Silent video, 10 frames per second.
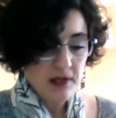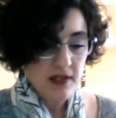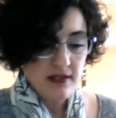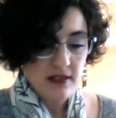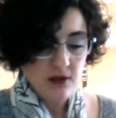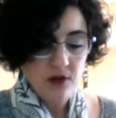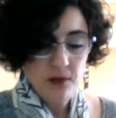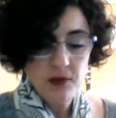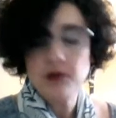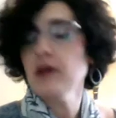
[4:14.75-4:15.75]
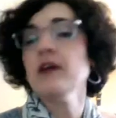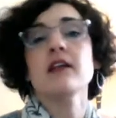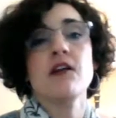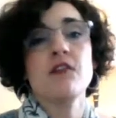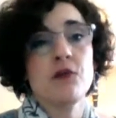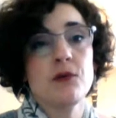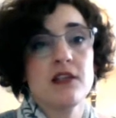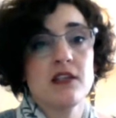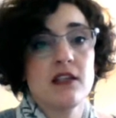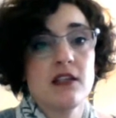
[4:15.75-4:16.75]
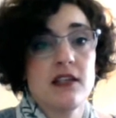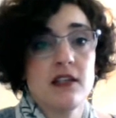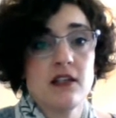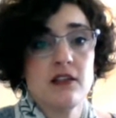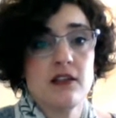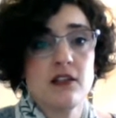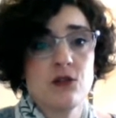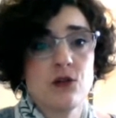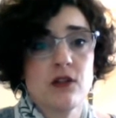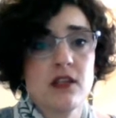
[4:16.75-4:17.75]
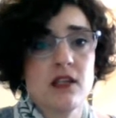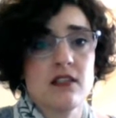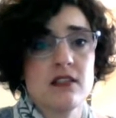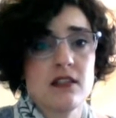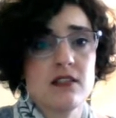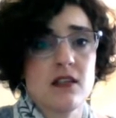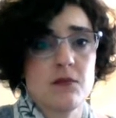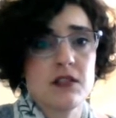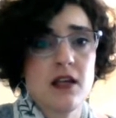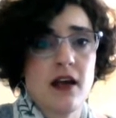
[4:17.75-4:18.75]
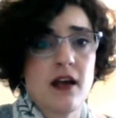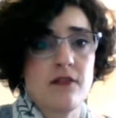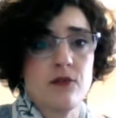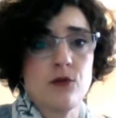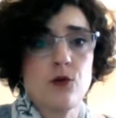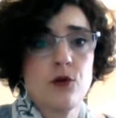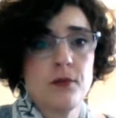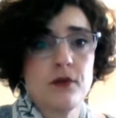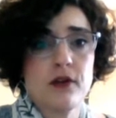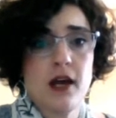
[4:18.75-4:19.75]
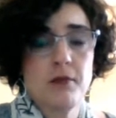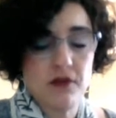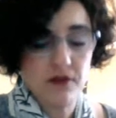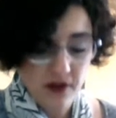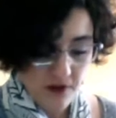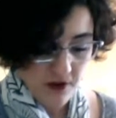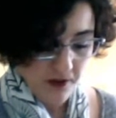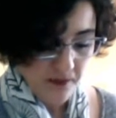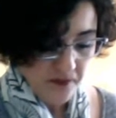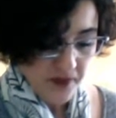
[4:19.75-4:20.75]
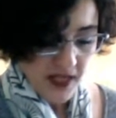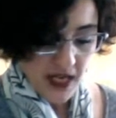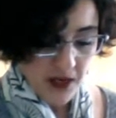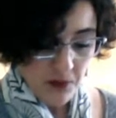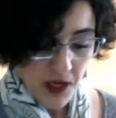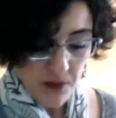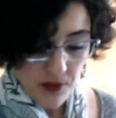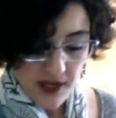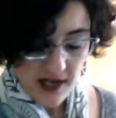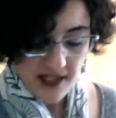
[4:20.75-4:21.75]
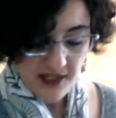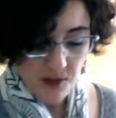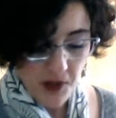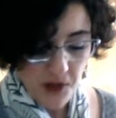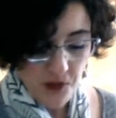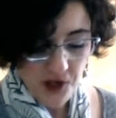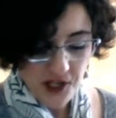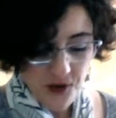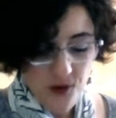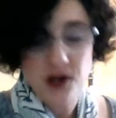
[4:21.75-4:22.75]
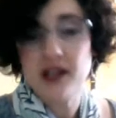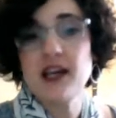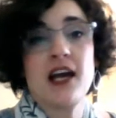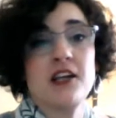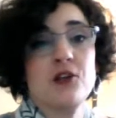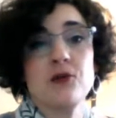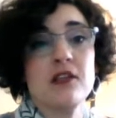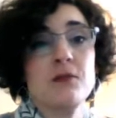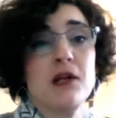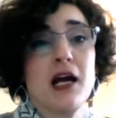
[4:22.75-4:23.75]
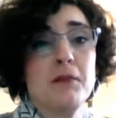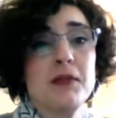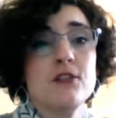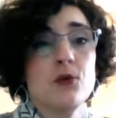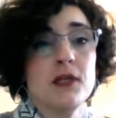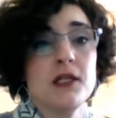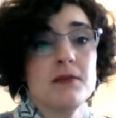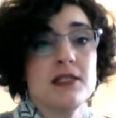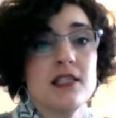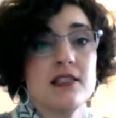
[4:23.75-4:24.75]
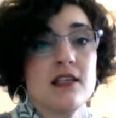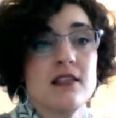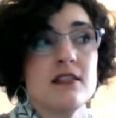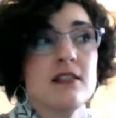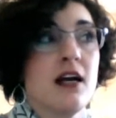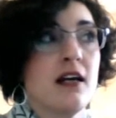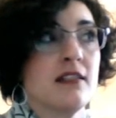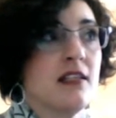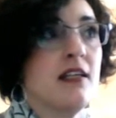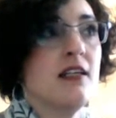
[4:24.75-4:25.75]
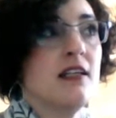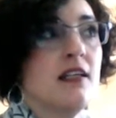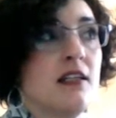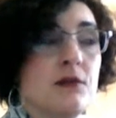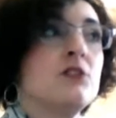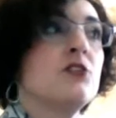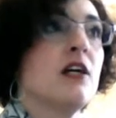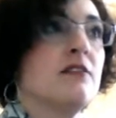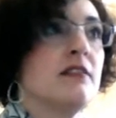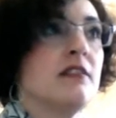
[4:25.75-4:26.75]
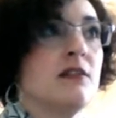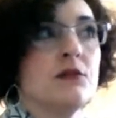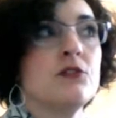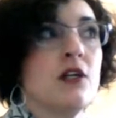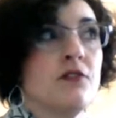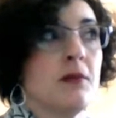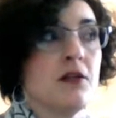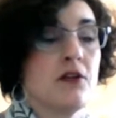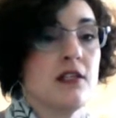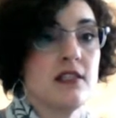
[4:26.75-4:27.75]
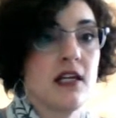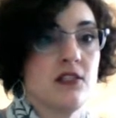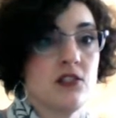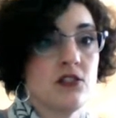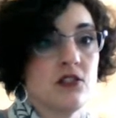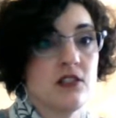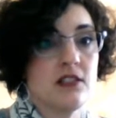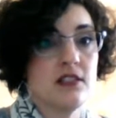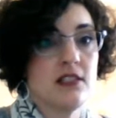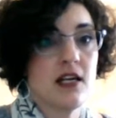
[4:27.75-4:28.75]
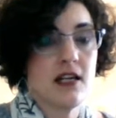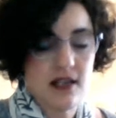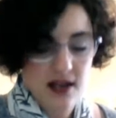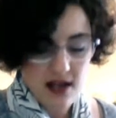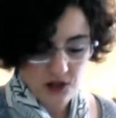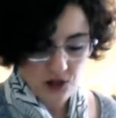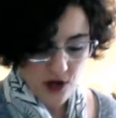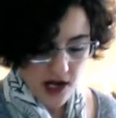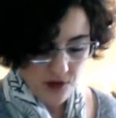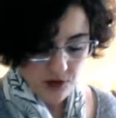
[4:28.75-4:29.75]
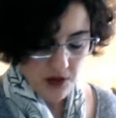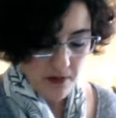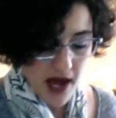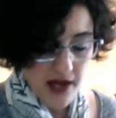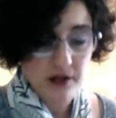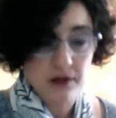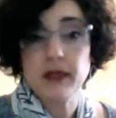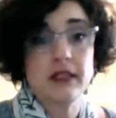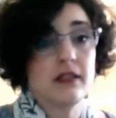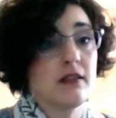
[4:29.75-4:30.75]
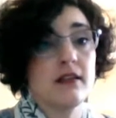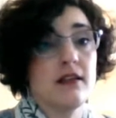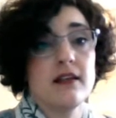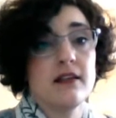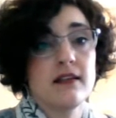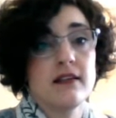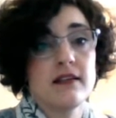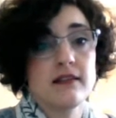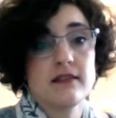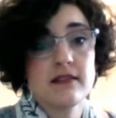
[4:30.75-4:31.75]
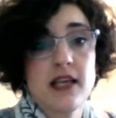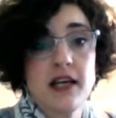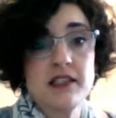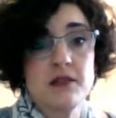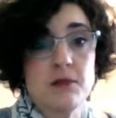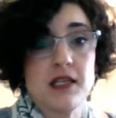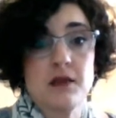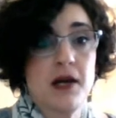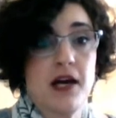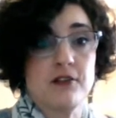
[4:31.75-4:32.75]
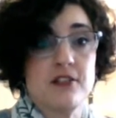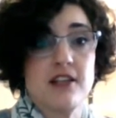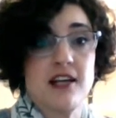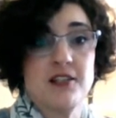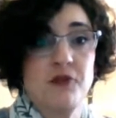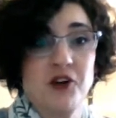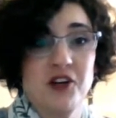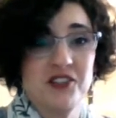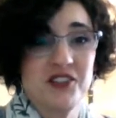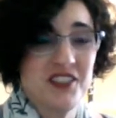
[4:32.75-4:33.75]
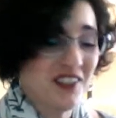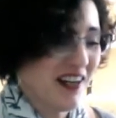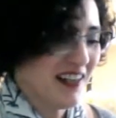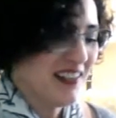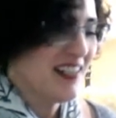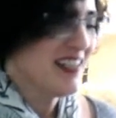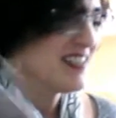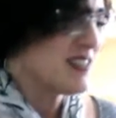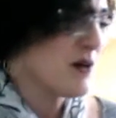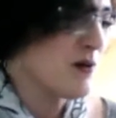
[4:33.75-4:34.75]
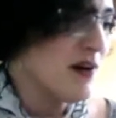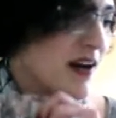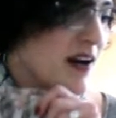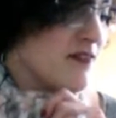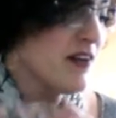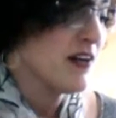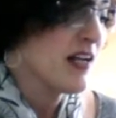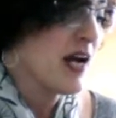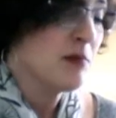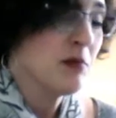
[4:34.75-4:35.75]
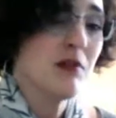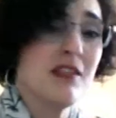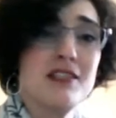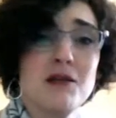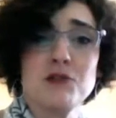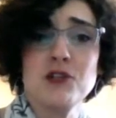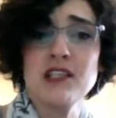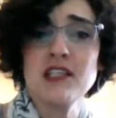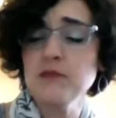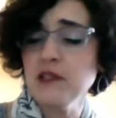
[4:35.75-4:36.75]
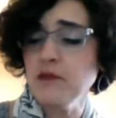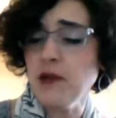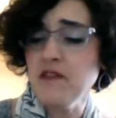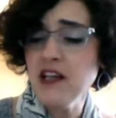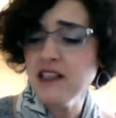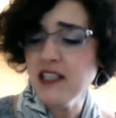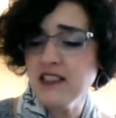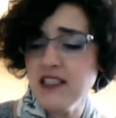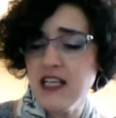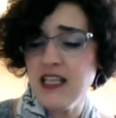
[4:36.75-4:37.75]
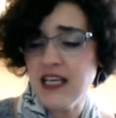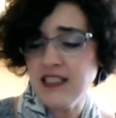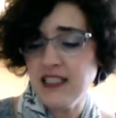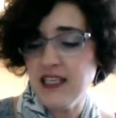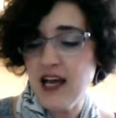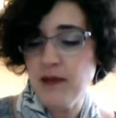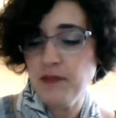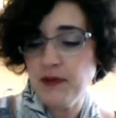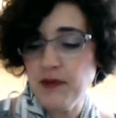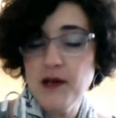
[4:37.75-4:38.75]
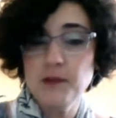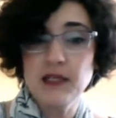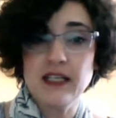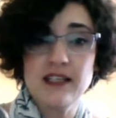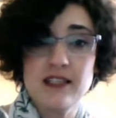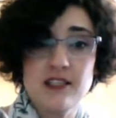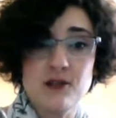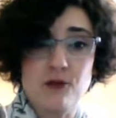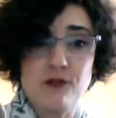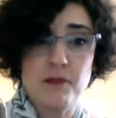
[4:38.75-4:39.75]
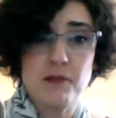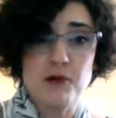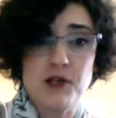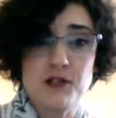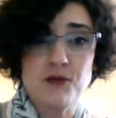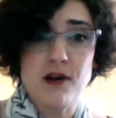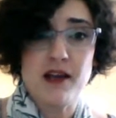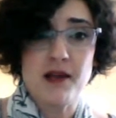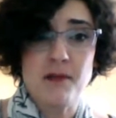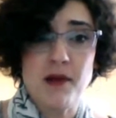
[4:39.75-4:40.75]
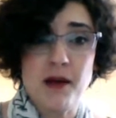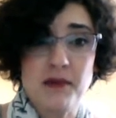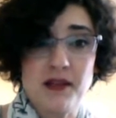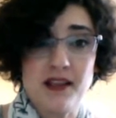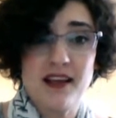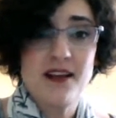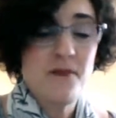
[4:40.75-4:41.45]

because it's February and everyone here in the Northeast seems to have horrible cabin fever, and my brain hasn't been working quite accurately, but I made so many mistakes on these socks. It was driving me crazy. I just couldn't stay on track with the pattern, but that is me. The pattern's not difficult at all. So I'm very happy with this. I was trying to get them done by Valentine's Day. That didn't happen, but it is still February, so I am happy